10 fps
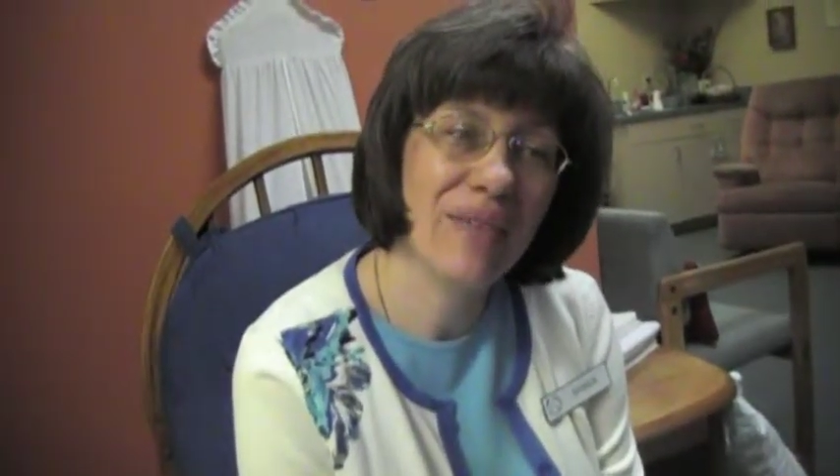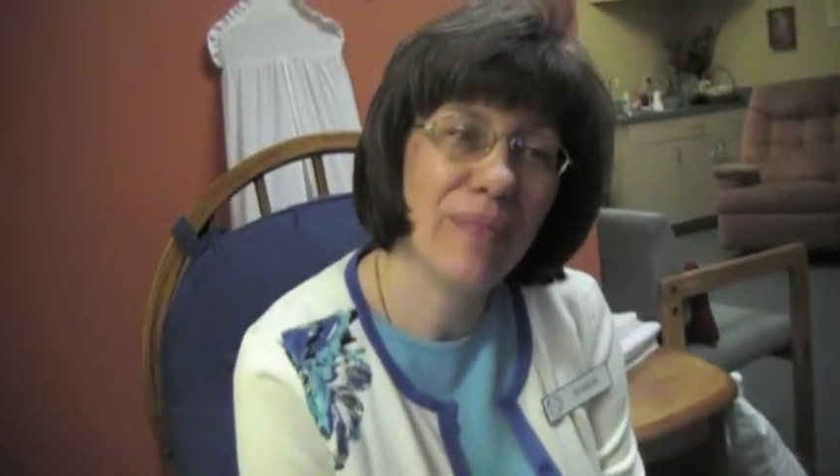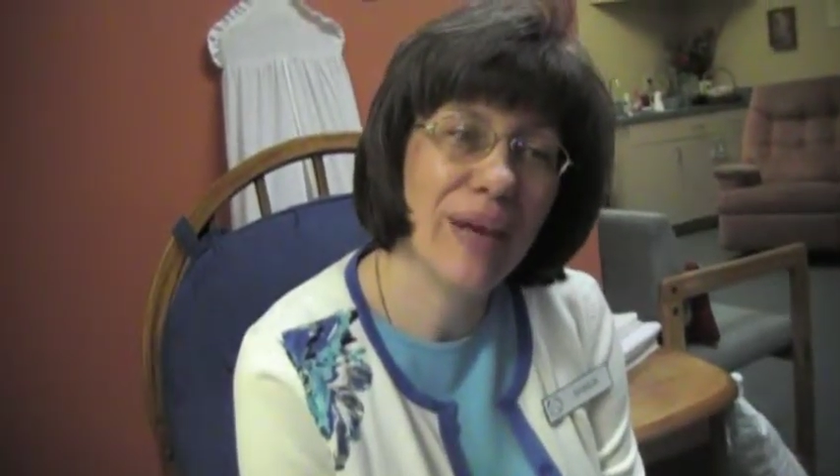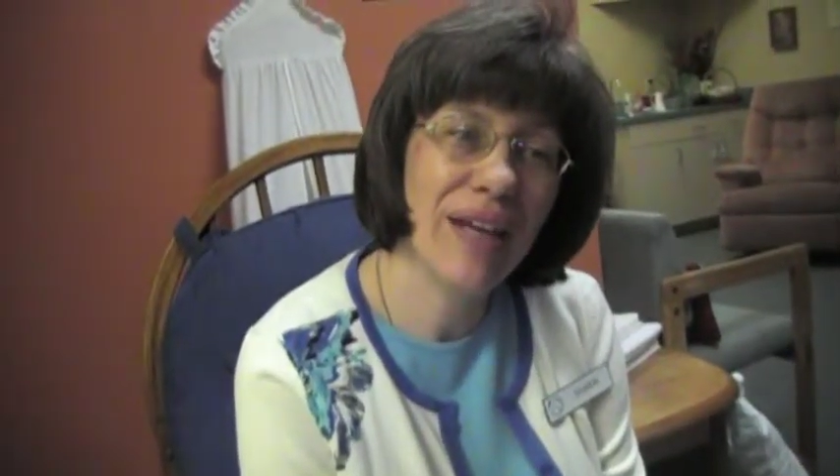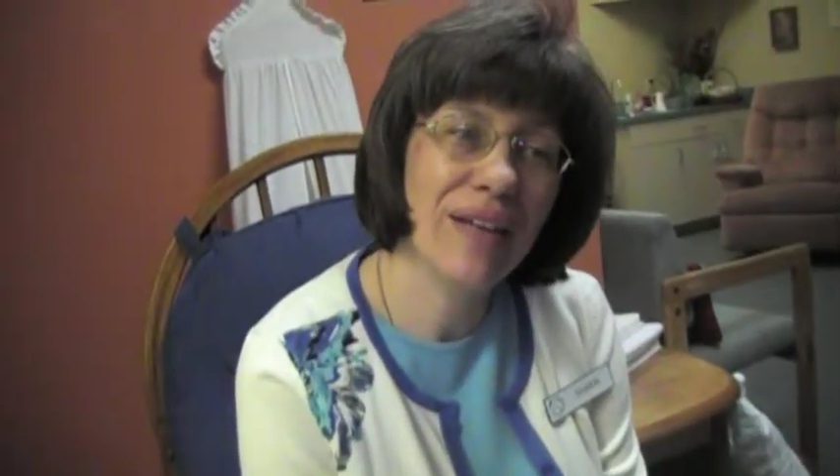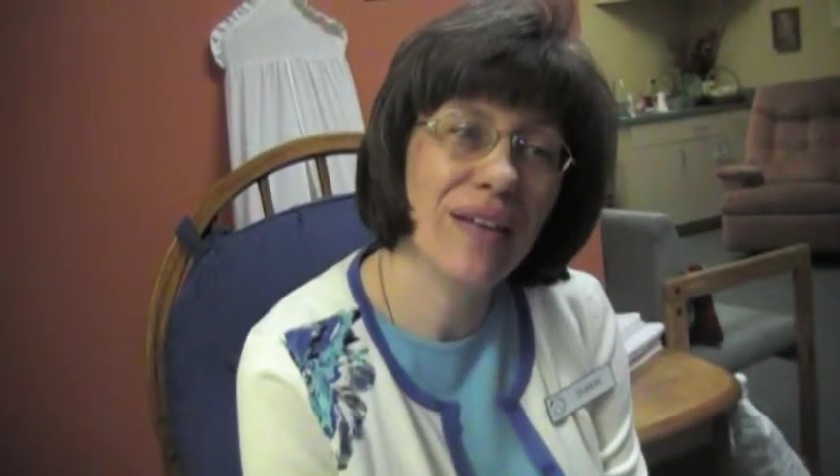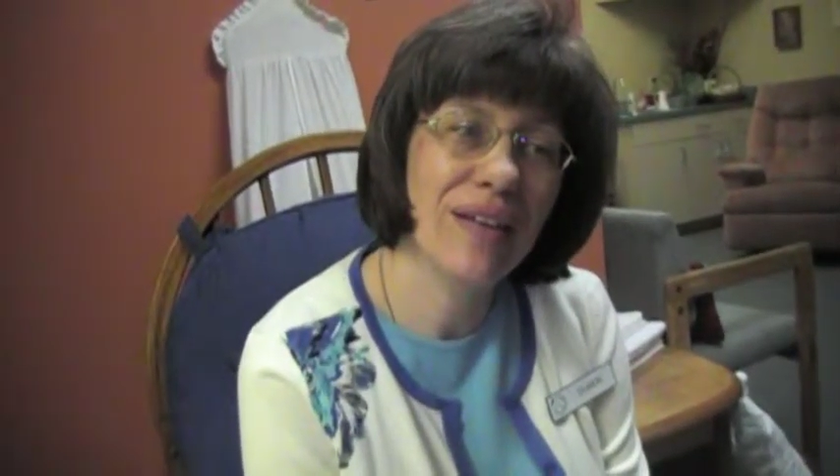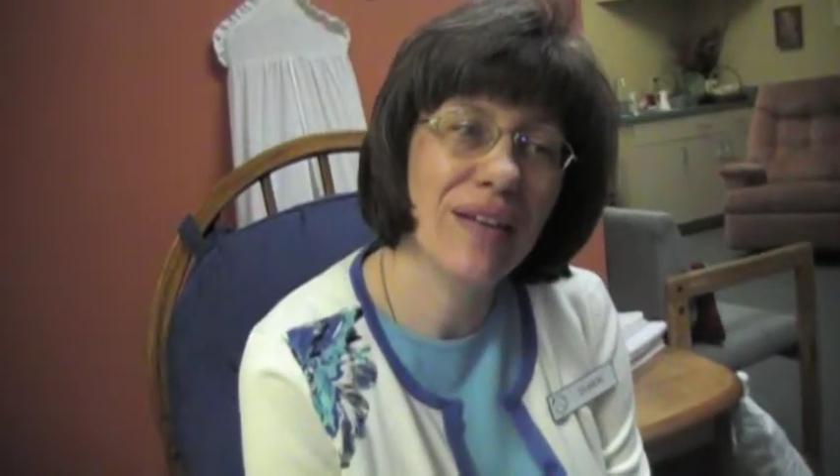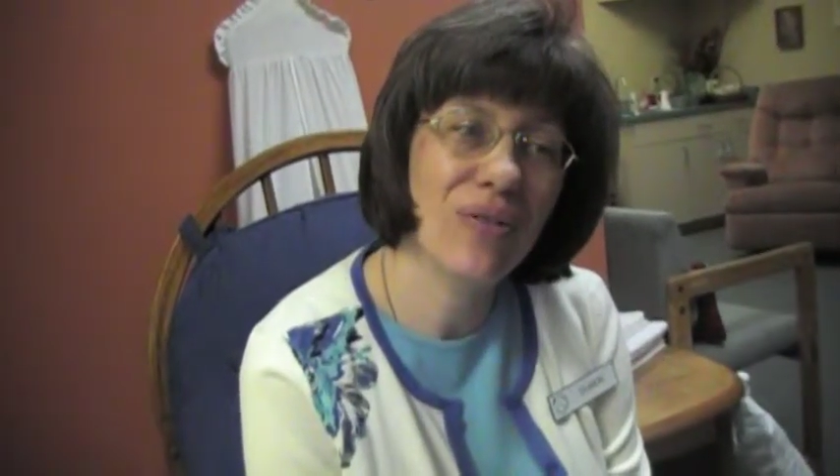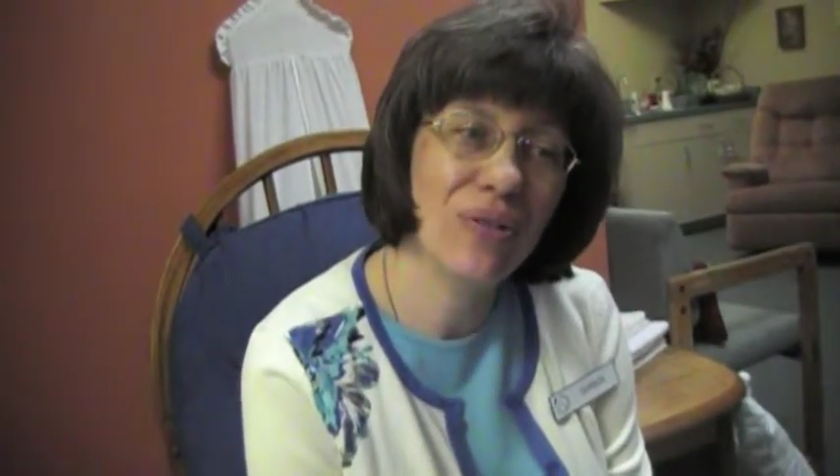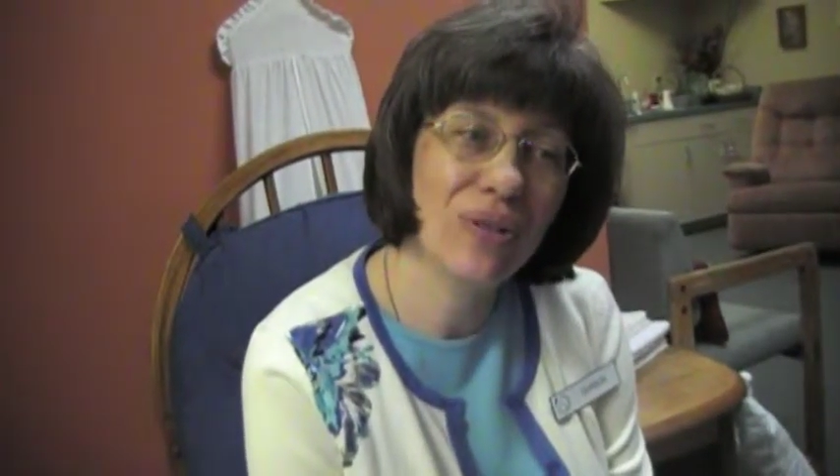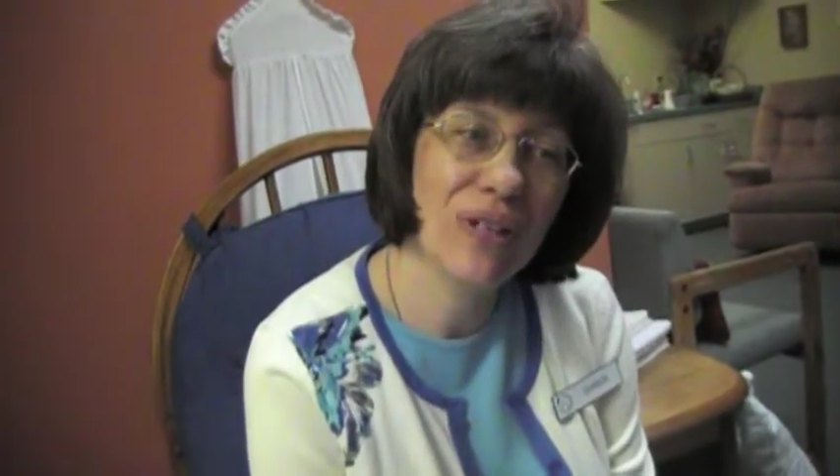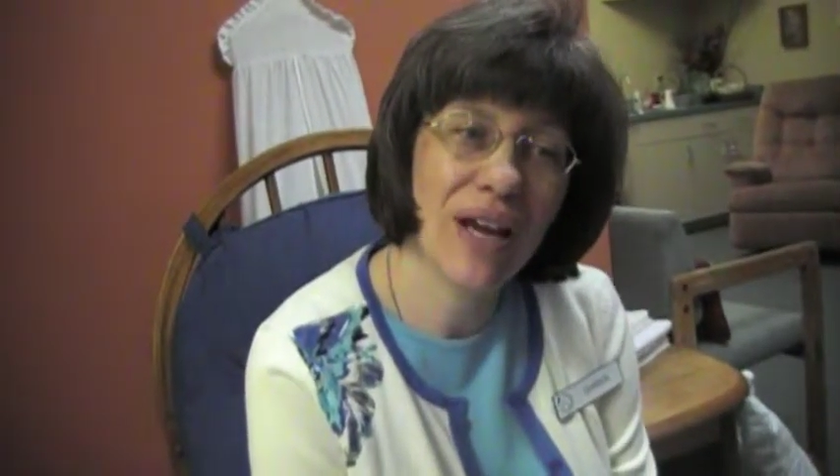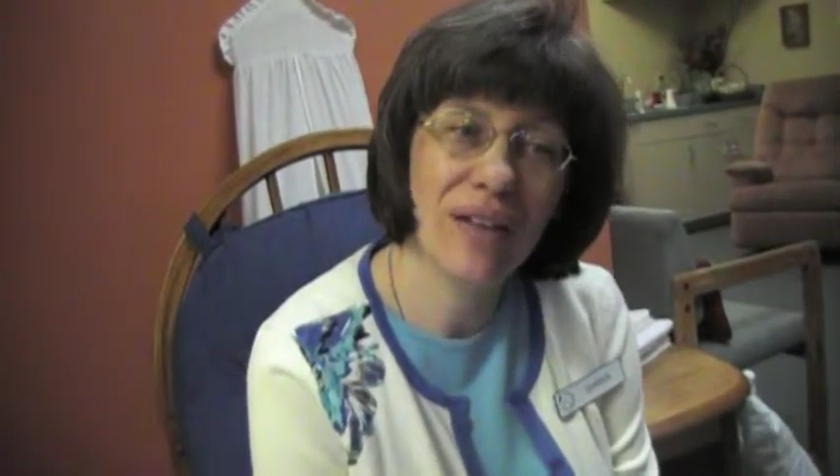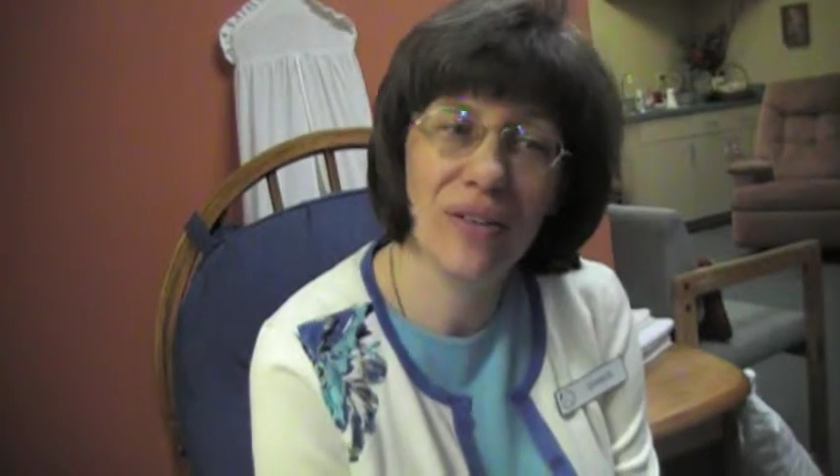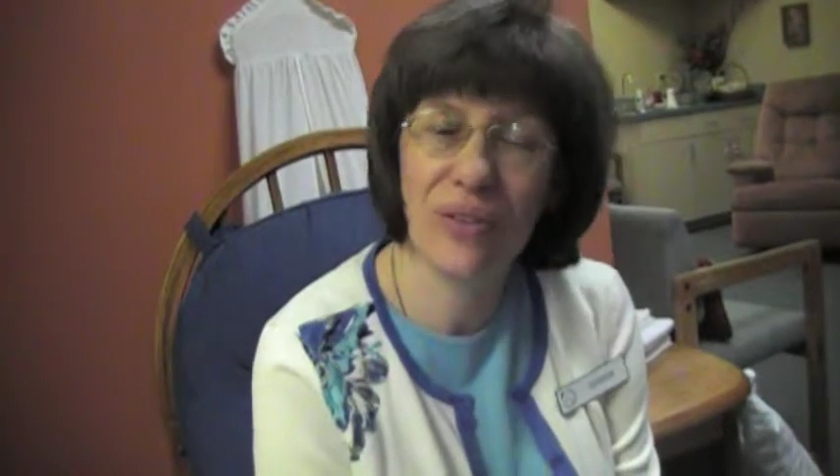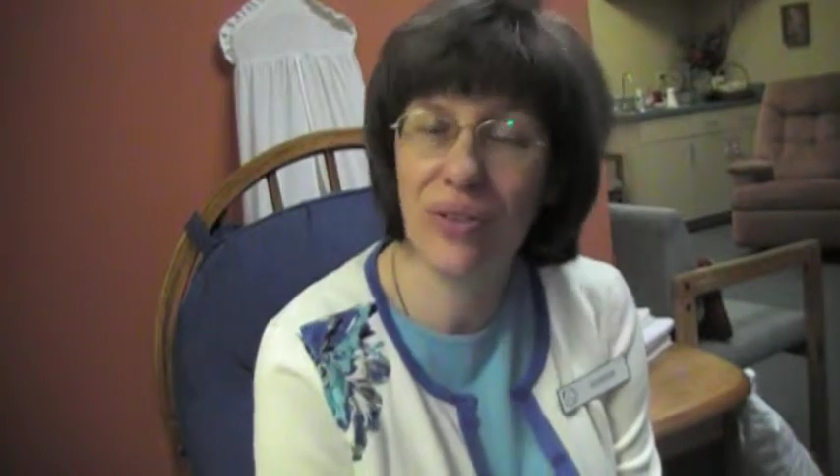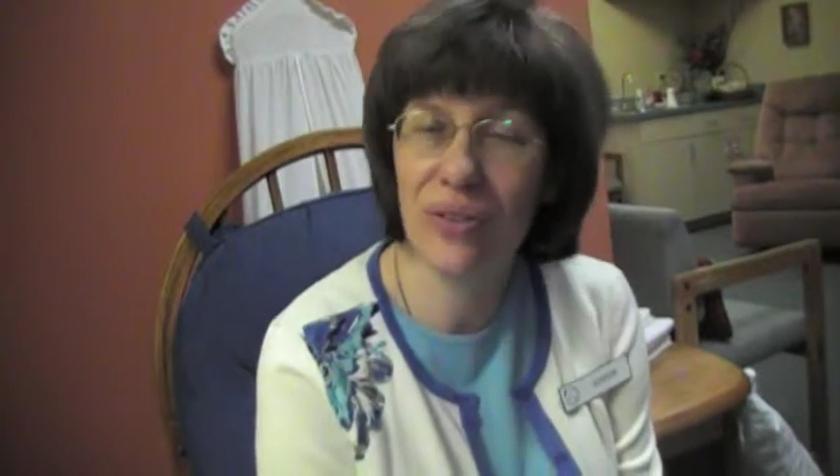make the older toddler or